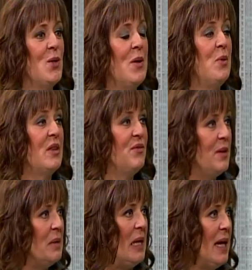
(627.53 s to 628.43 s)
I'm with the
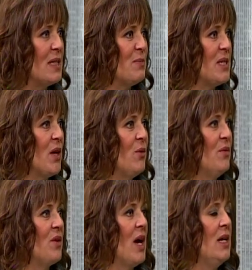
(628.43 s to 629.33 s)
Family Enhancement Center.
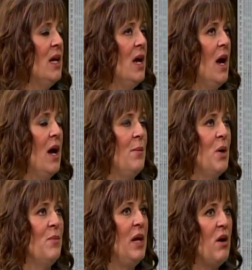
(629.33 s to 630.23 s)
We've got
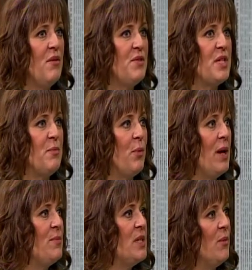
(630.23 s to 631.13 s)
our main office in
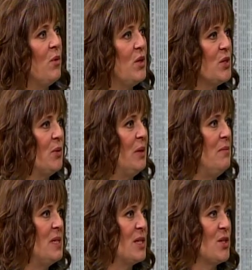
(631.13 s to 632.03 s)
Brampton. We're also
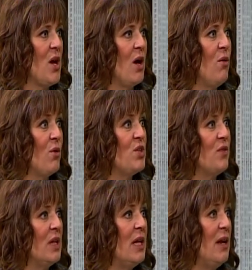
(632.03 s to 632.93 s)
in Mississauga,
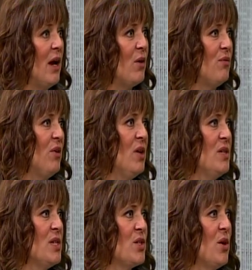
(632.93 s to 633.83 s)
Orangeville, and Niagara
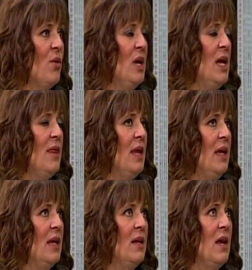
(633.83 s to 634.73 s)
Falls. And so they
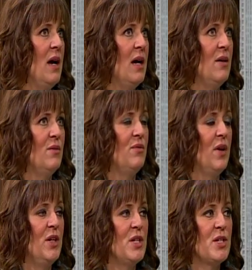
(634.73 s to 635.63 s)
can
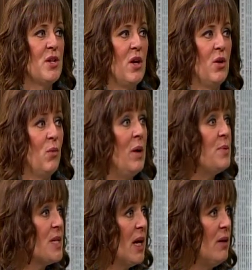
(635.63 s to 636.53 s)
find us on our
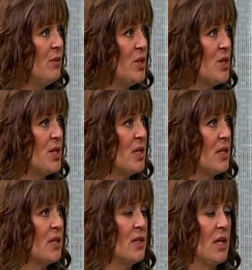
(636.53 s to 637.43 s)
website, which is
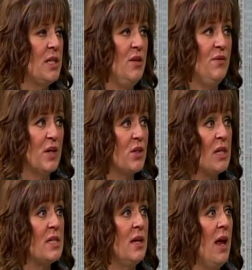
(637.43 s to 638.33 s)
just
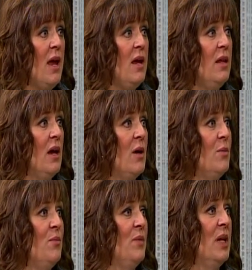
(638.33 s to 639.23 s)

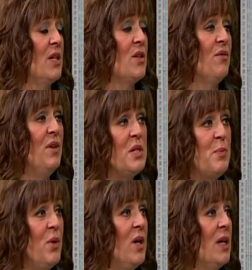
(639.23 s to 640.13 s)
tfec.ca. Get us on
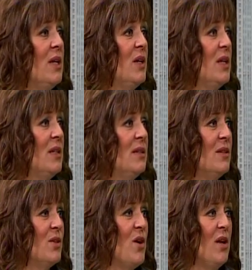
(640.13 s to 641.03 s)
Facebook. You
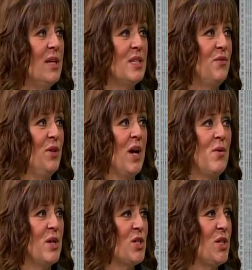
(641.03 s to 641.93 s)
can call us if you got
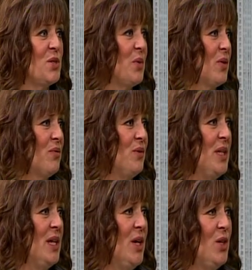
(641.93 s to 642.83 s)
questions. Wonder if
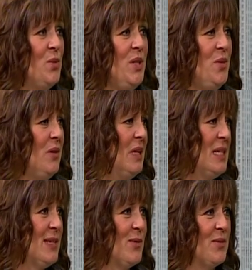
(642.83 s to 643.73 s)
do we do
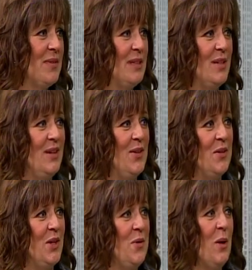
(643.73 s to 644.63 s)
this, or, you
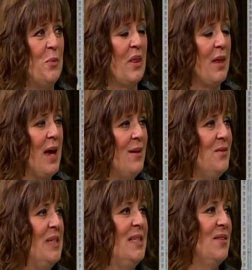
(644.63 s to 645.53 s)
know, can you help with that?
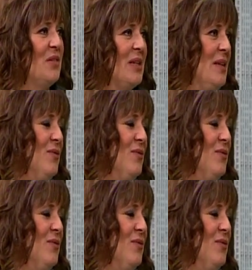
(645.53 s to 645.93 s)
We definitely